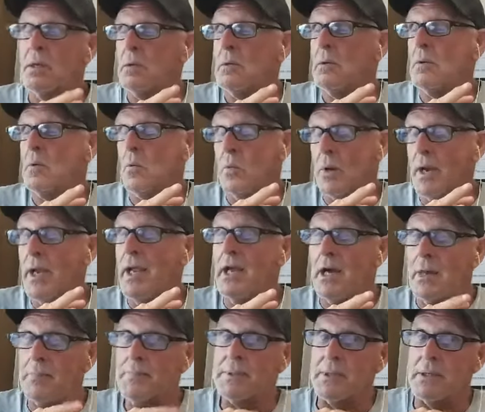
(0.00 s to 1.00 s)
way
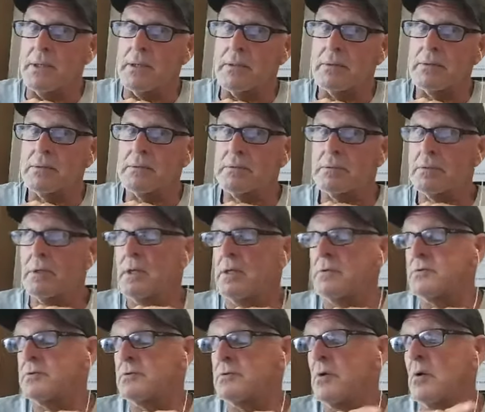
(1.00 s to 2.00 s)
up there,
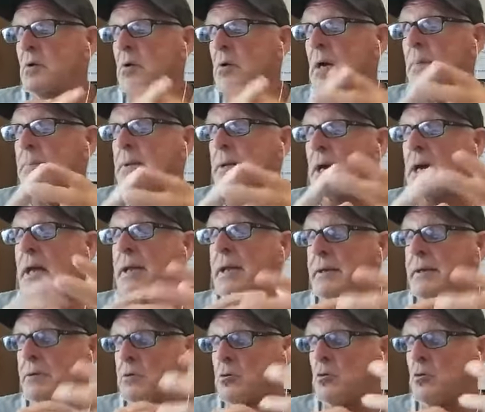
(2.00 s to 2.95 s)
and so I'm not at the